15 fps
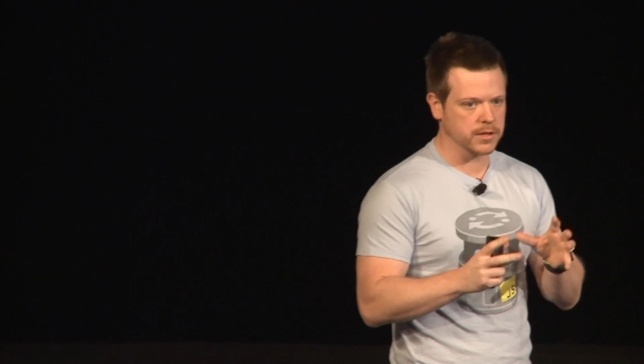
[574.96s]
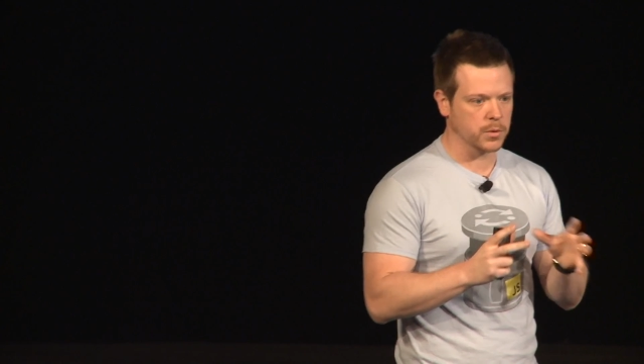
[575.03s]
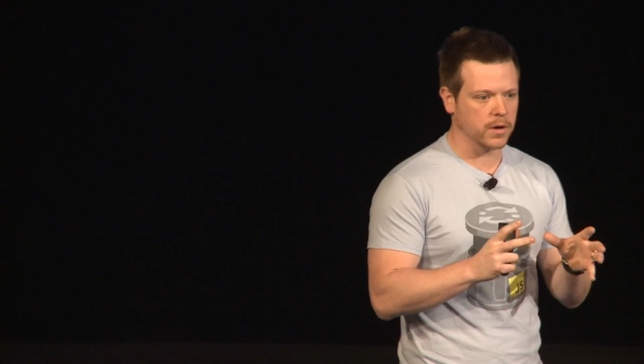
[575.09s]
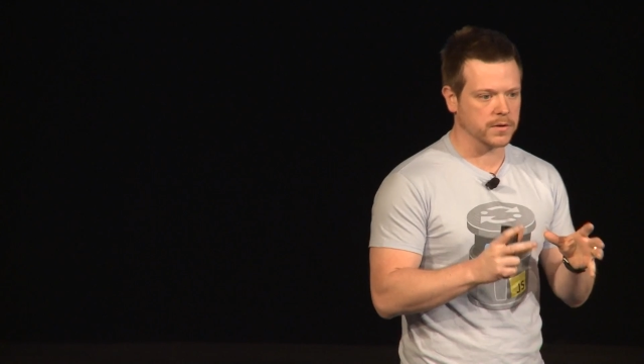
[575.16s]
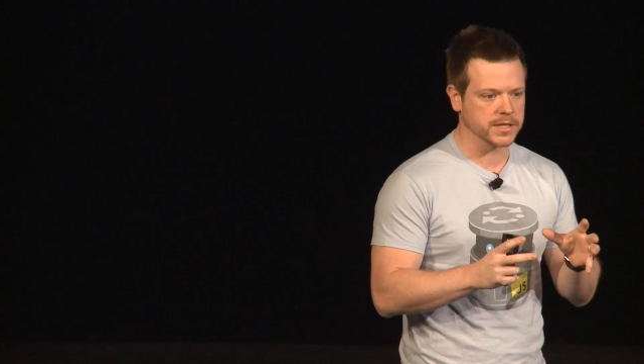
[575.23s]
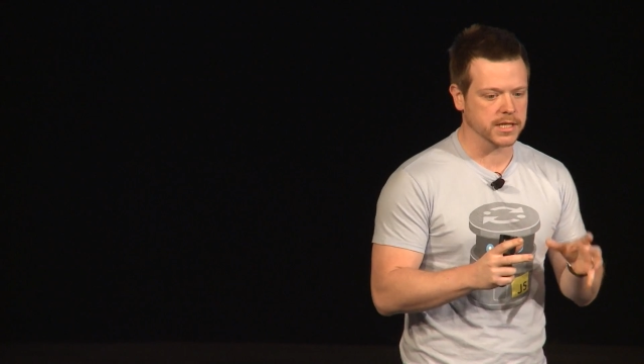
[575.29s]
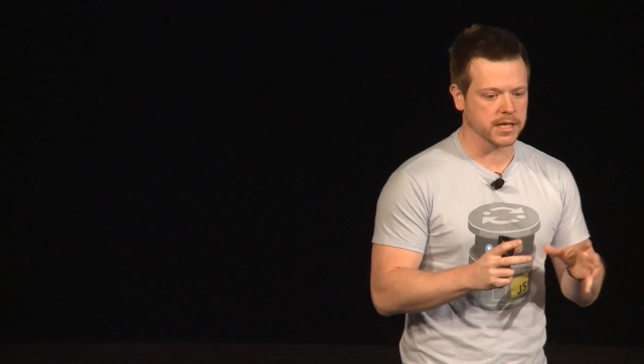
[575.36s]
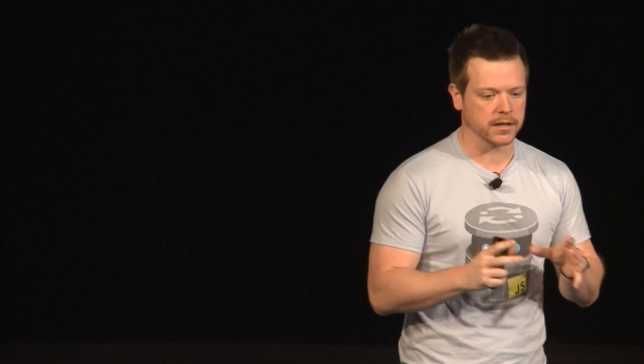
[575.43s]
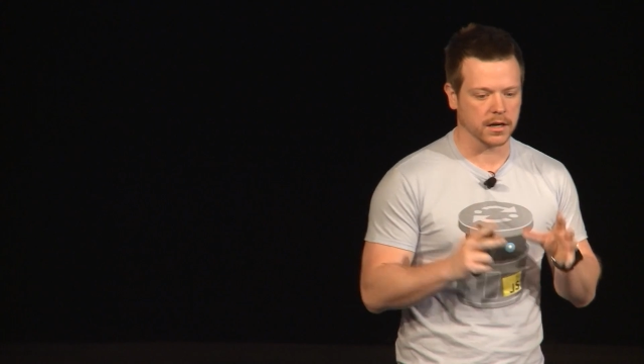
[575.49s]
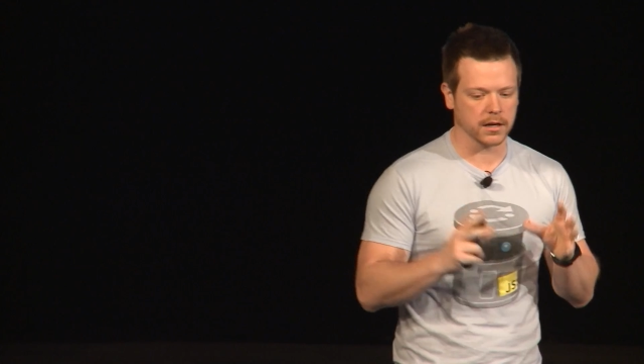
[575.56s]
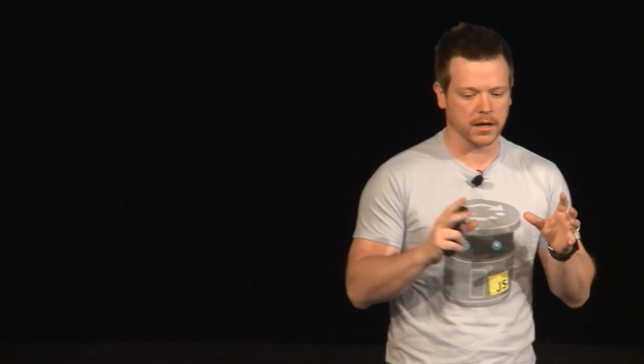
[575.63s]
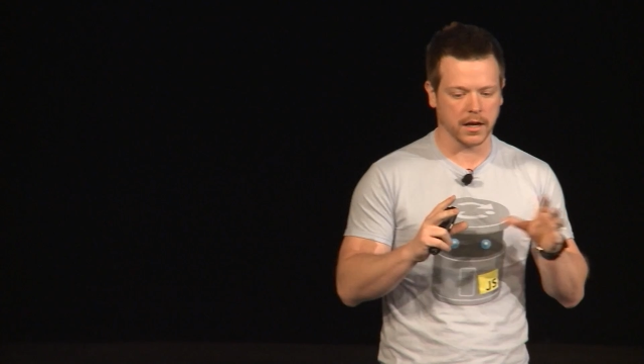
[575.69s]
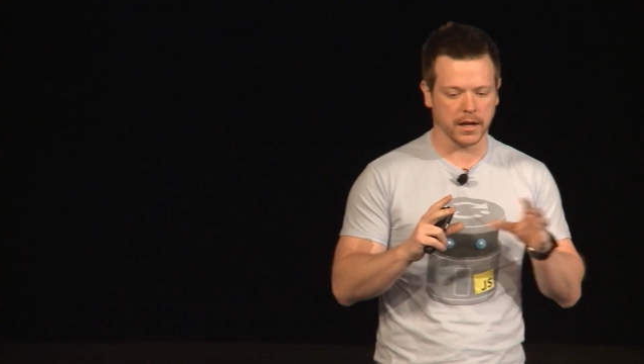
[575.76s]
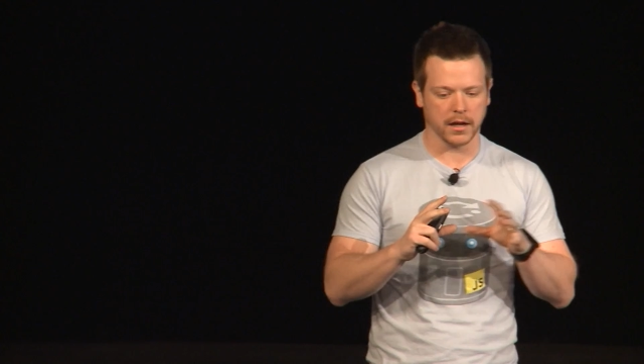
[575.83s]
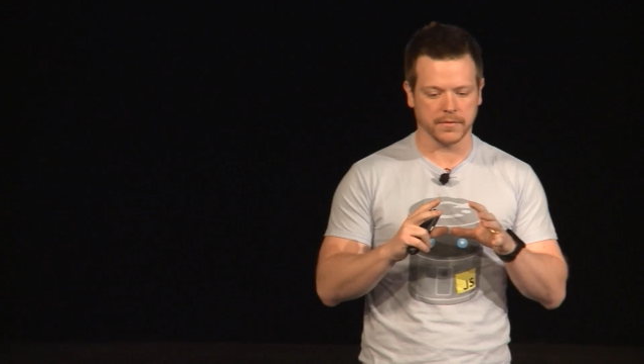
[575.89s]
you what I was seeing,
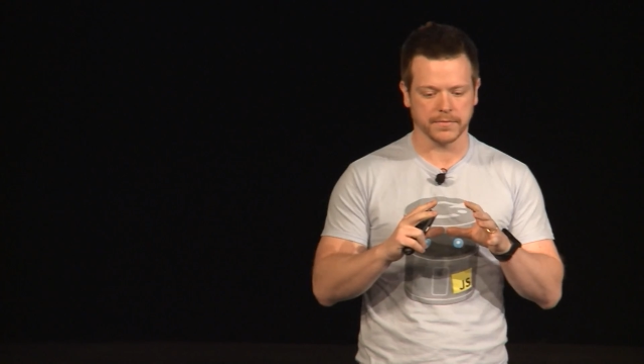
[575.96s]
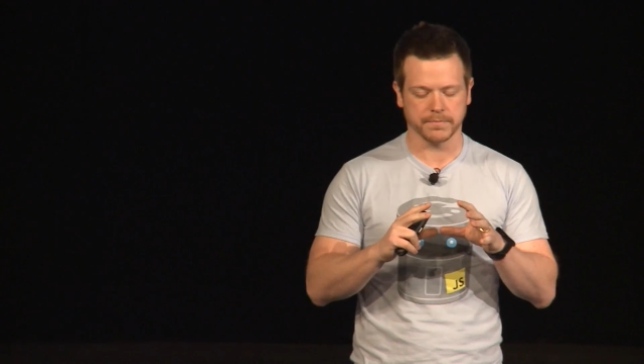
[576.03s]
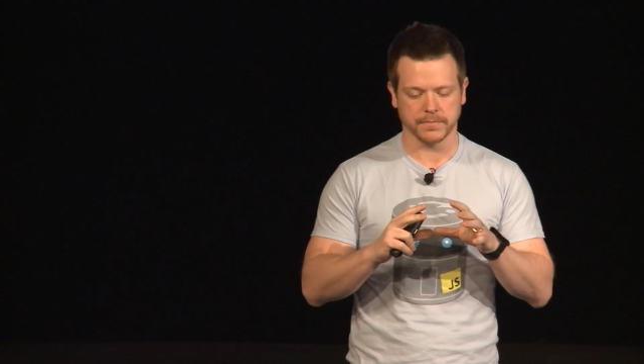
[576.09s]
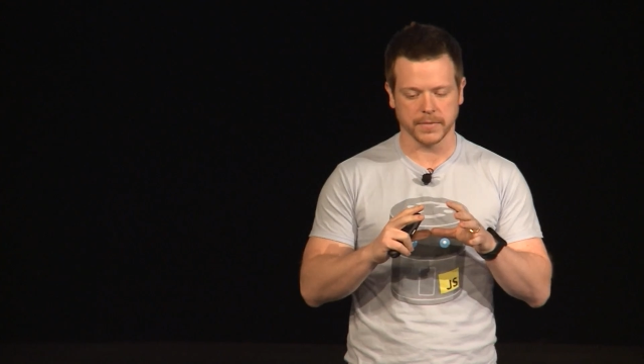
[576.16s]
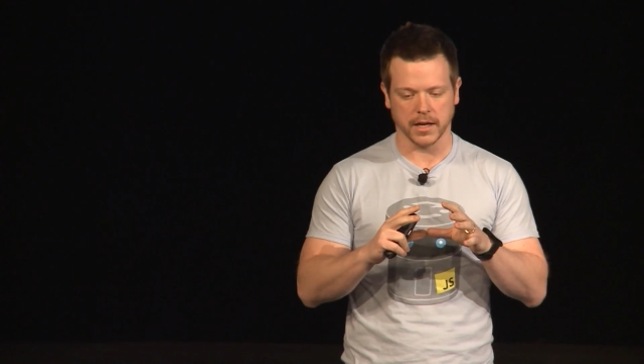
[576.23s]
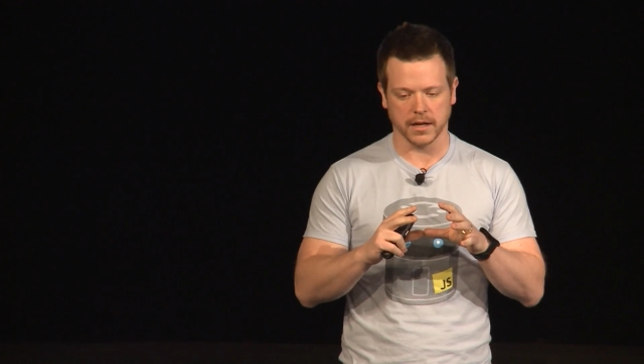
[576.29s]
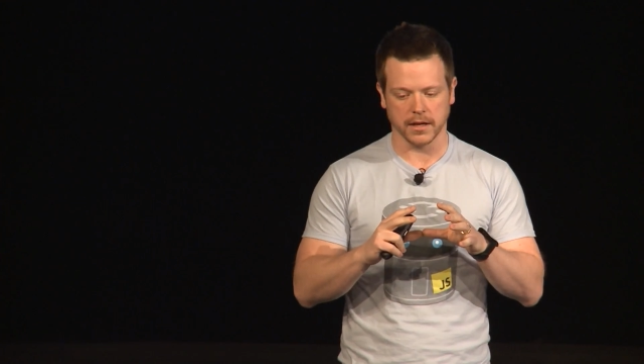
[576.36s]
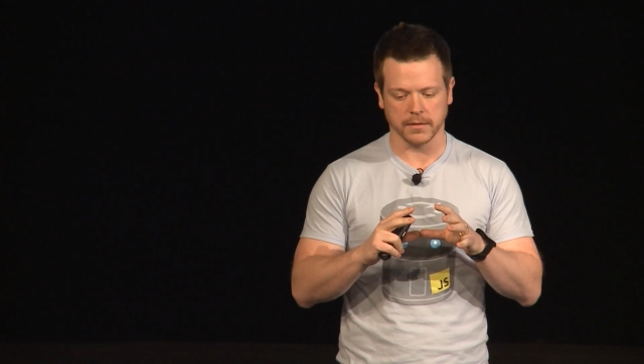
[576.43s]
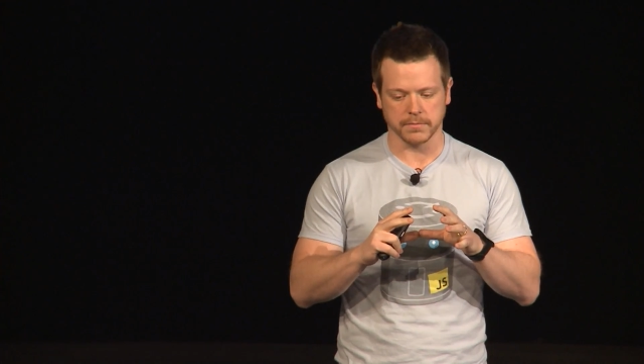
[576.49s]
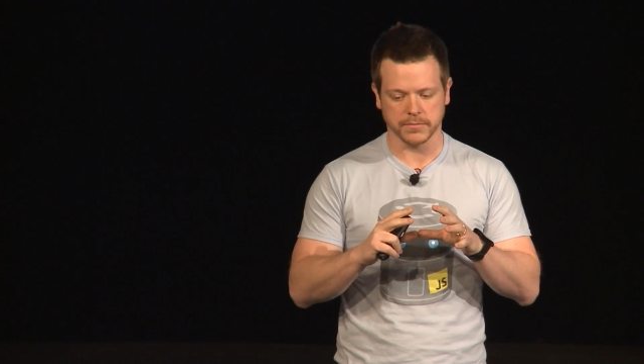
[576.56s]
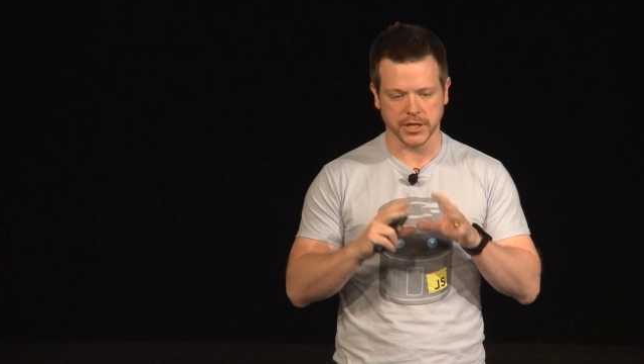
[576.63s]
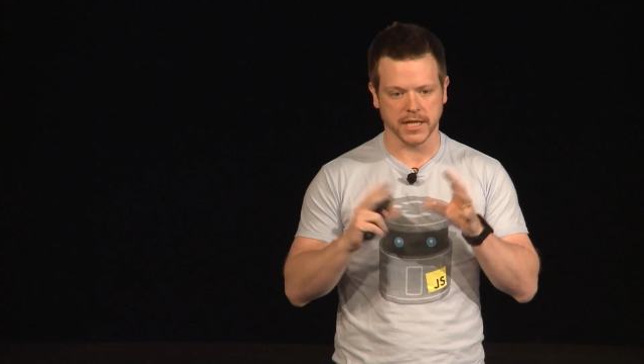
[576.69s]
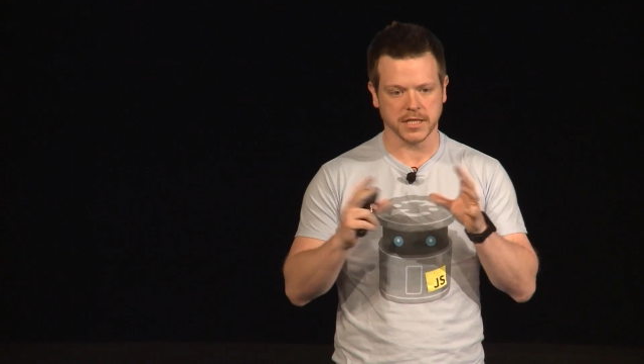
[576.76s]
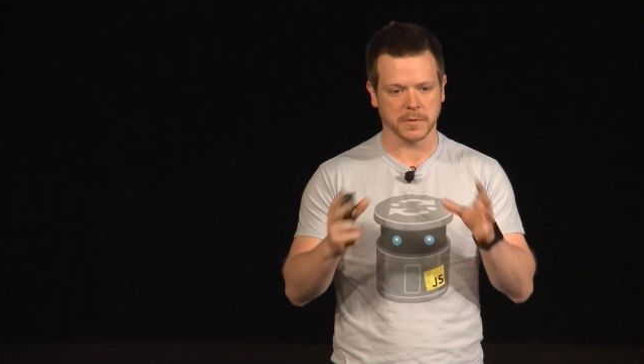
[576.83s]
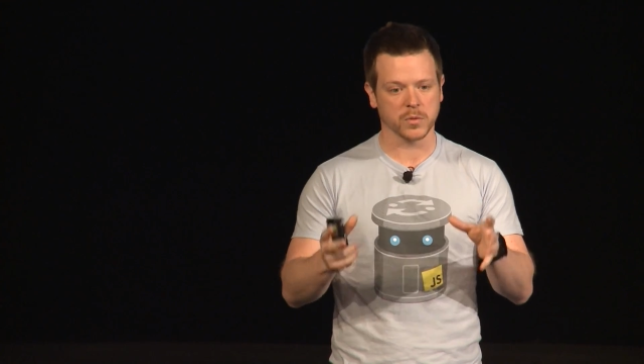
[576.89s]

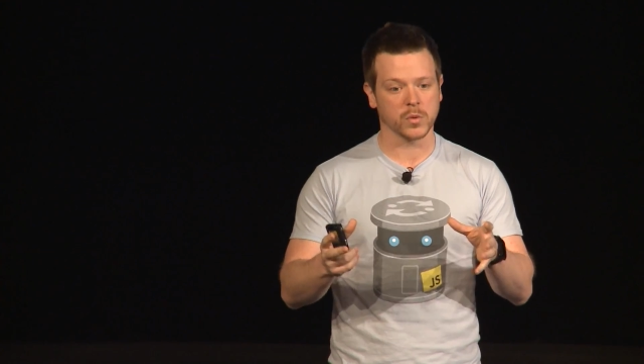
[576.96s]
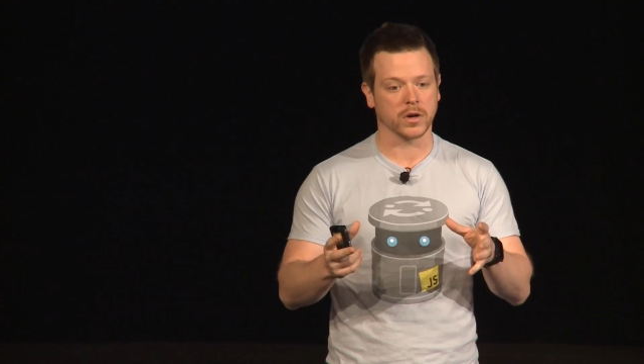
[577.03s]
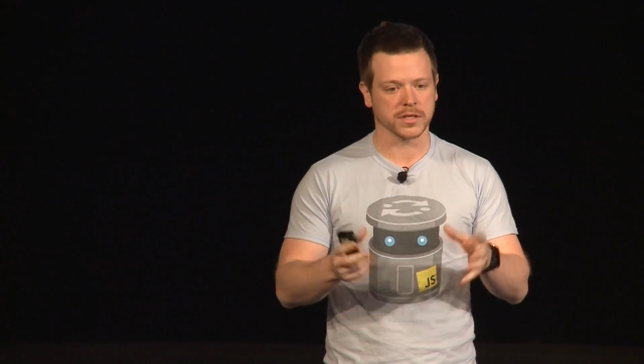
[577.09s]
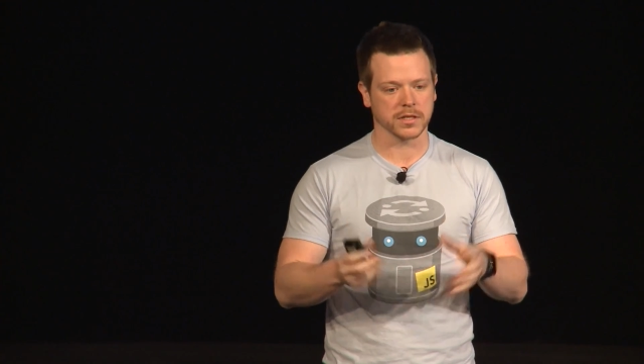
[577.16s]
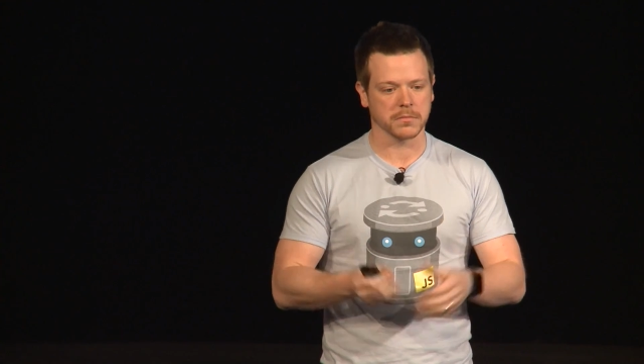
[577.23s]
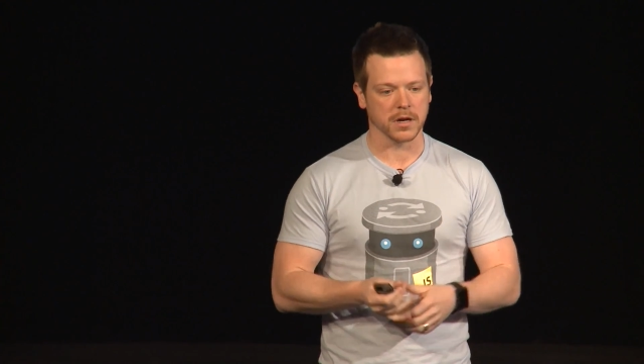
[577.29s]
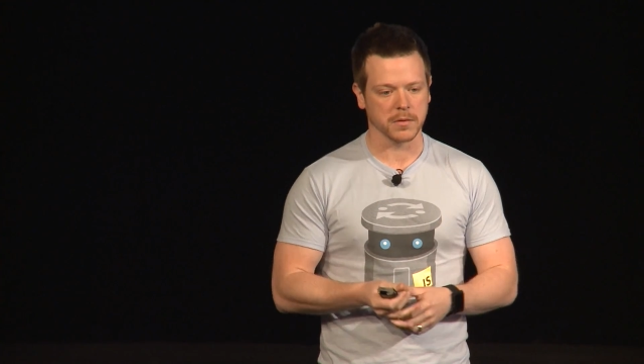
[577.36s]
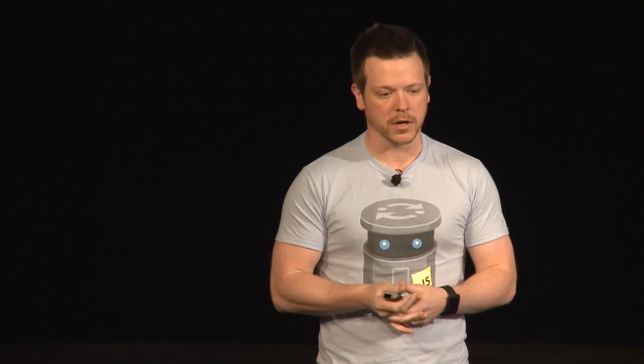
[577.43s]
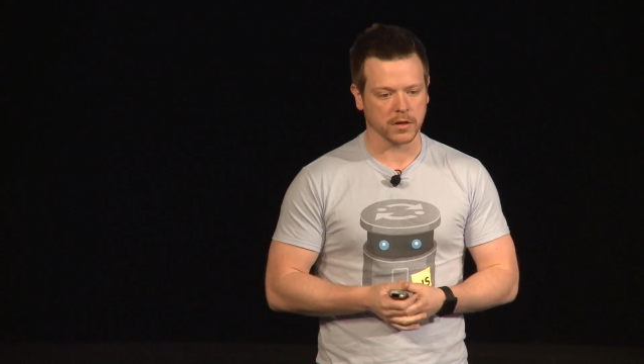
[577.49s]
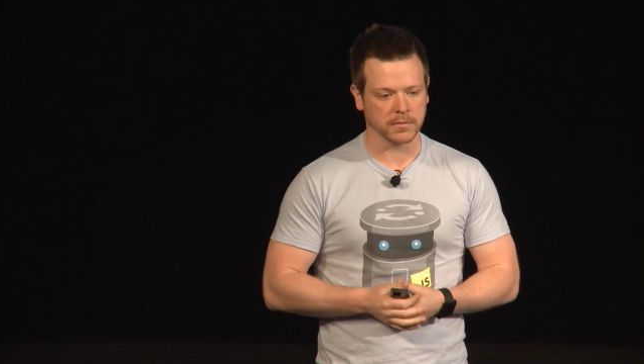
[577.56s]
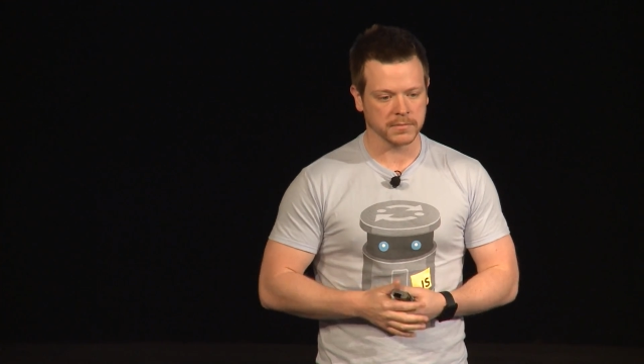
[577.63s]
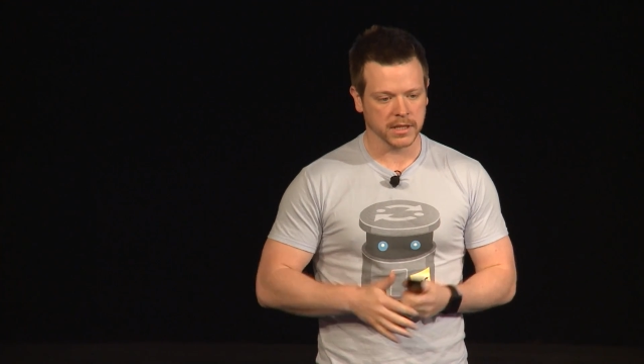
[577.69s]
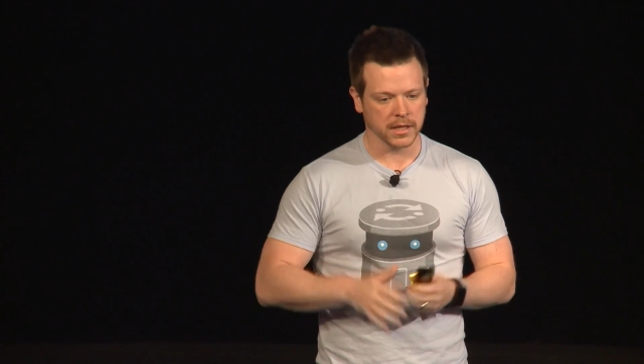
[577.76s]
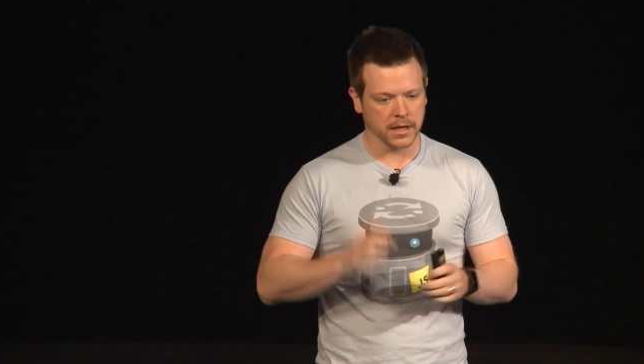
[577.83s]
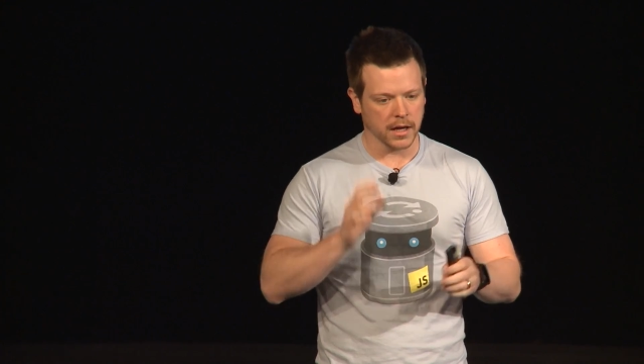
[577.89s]
JSBin works on mobile,